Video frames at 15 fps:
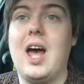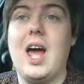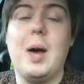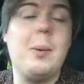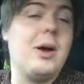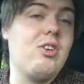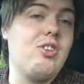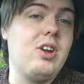I
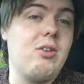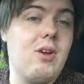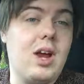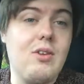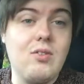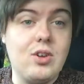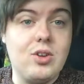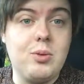am actually
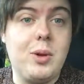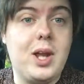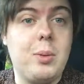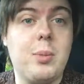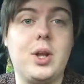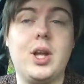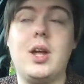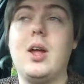grateful to
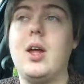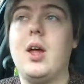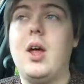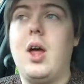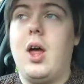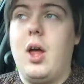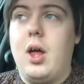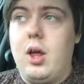anybody
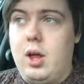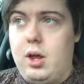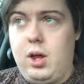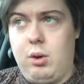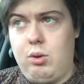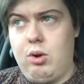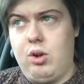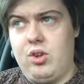
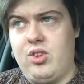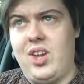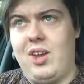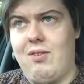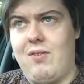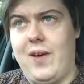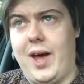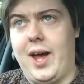who does,
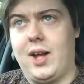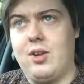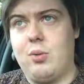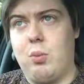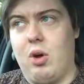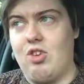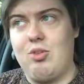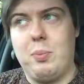in fact,
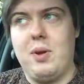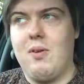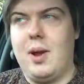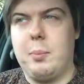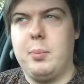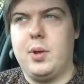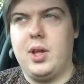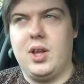watch me
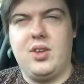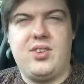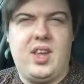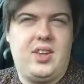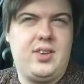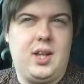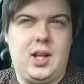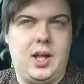ramble
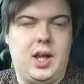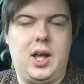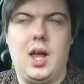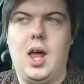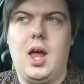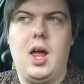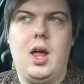incessantly